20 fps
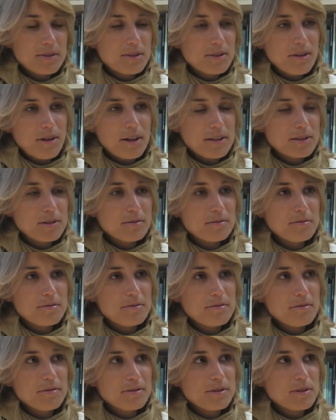lots of
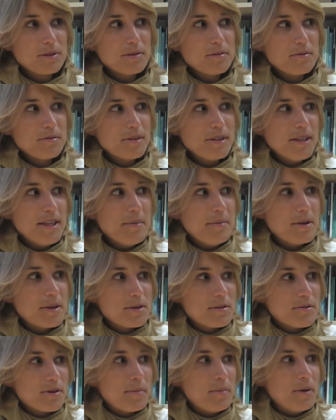sort of
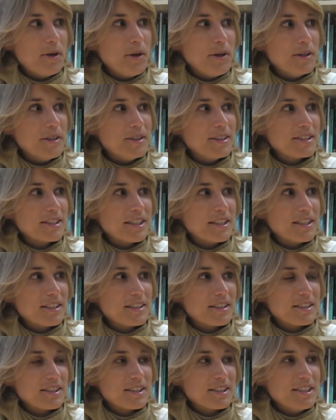emails from learners
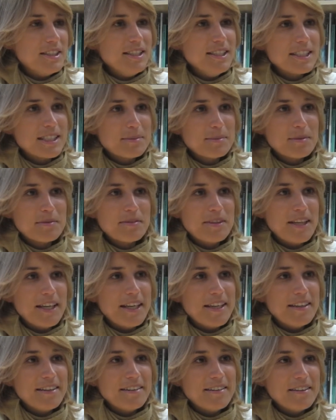and just seeing some of
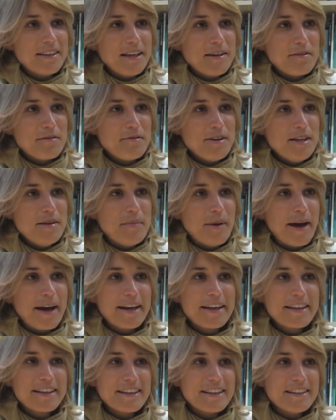their their
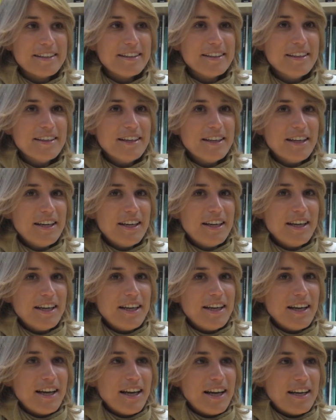feedback and
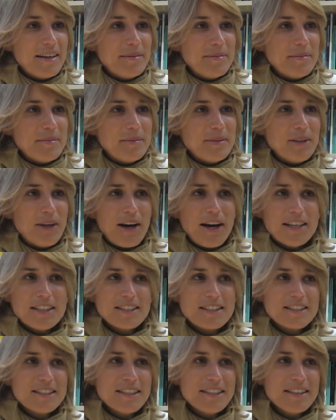um, yeah I
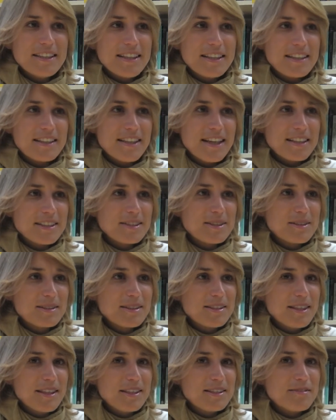just think that
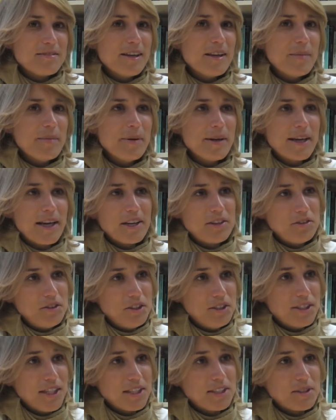that's in developing
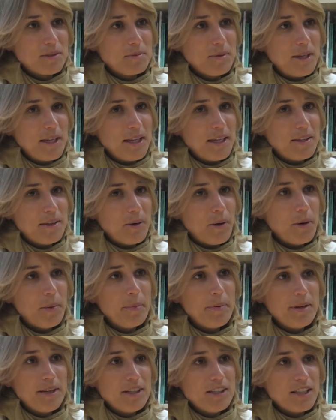countries that's where
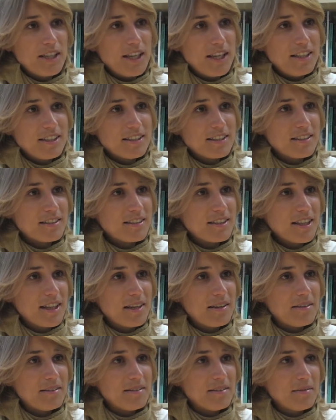open education
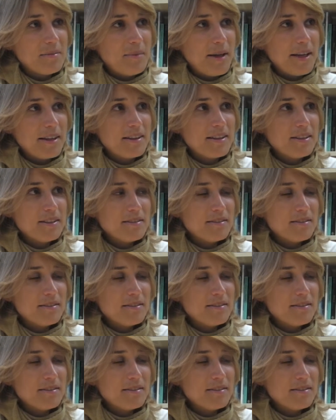can make the,